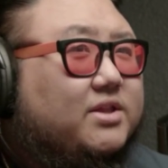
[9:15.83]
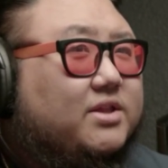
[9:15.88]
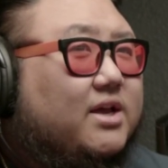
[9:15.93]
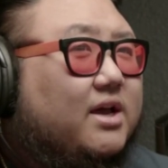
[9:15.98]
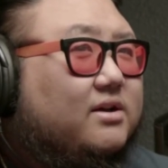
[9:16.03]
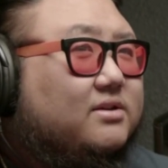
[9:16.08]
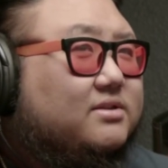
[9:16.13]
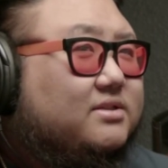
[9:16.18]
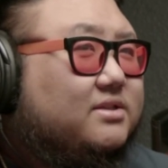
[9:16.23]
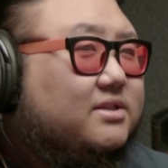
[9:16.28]

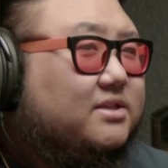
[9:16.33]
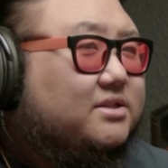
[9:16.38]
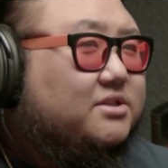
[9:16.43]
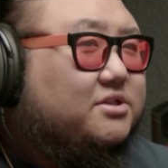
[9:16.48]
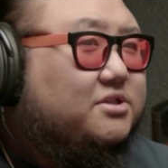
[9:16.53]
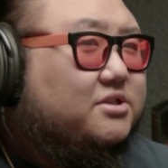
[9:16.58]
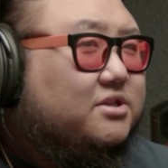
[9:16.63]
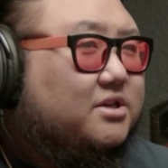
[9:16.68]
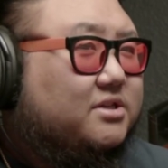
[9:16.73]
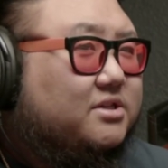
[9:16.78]
else
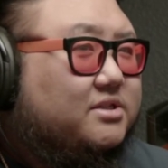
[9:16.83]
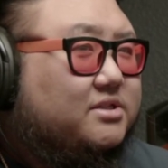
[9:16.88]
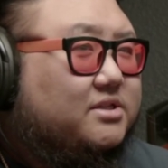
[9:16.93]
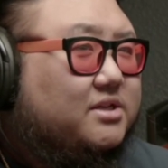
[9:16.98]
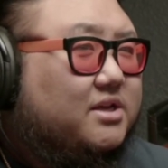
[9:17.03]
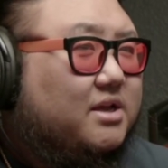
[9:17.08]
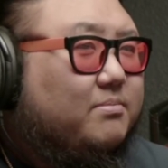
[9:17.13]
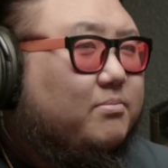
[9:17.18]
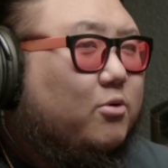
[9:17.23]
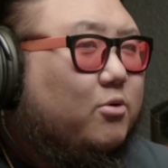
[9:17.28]
is just
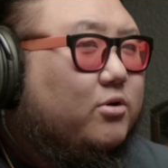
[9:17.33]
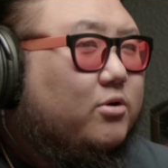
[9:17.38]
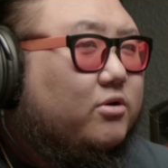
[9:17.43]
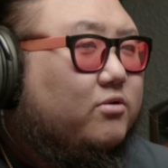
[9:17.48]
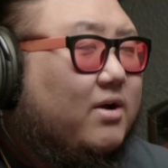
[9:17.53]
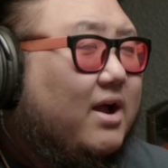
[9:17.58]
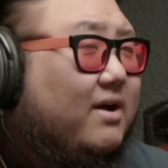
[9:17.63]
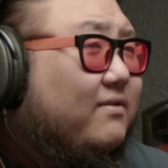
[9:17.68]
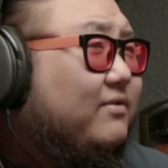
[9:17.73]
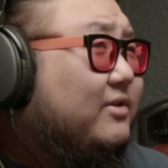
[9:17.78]
imported
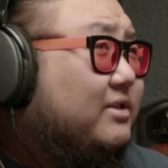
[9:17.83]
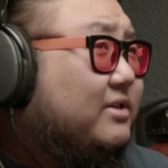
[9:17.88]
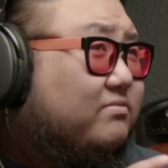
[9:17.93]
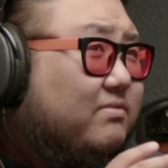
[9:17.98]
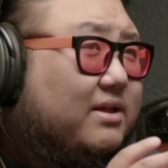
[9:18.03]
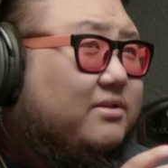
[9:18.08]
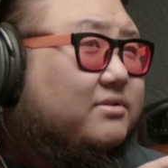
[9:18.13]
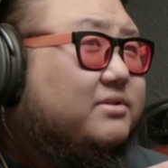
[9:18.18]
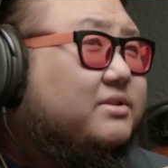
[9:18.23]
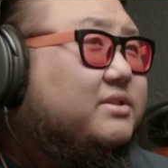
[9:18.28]
graphics,
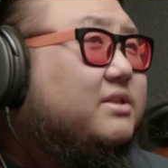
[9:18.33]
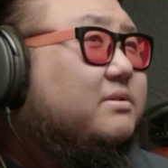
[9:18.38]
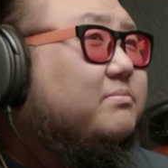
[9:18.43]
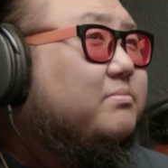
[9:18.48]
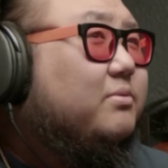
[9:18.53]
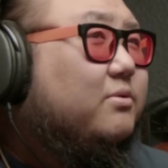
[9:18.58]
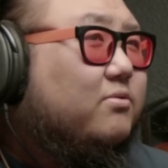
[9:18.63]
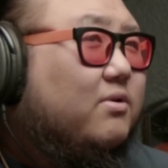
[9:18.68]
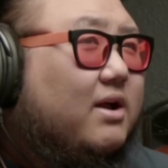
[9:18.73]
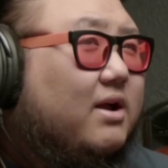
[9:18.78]
rather
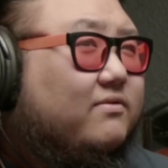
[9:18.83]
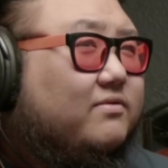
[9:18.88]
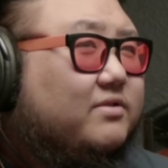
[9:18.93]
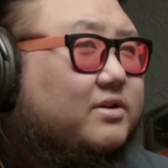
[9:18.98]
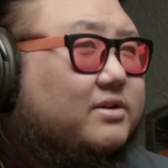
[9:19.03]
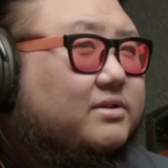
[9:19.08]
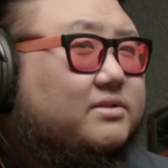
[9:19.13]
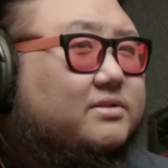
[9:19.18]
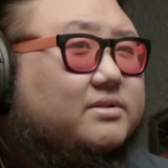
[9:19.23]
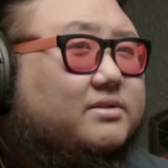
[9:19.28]
simple
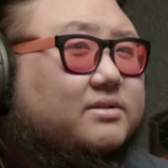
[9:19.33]
graphics.